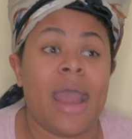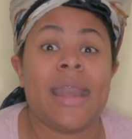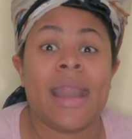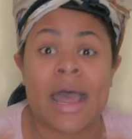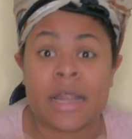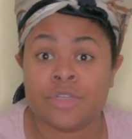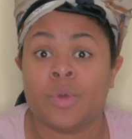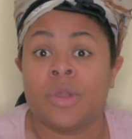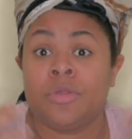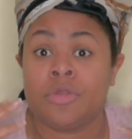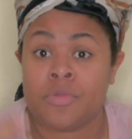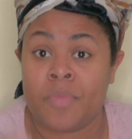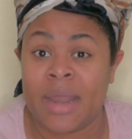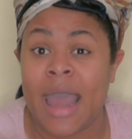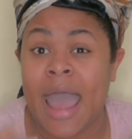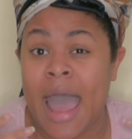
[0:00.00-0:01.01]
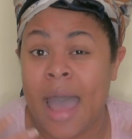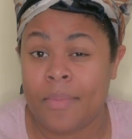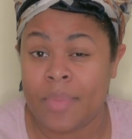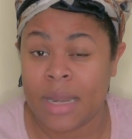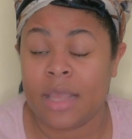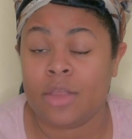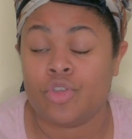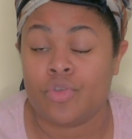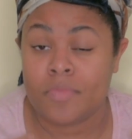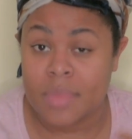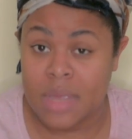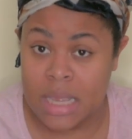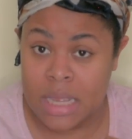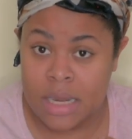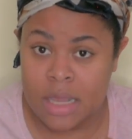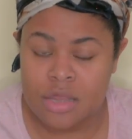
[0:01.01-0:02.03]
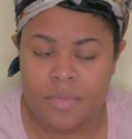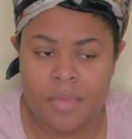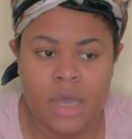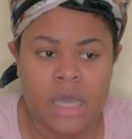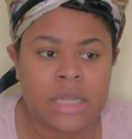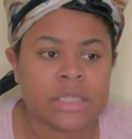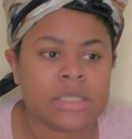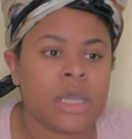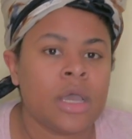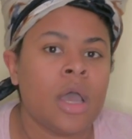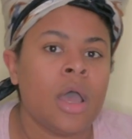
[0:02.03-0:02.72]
And that's what's been happening to me this month.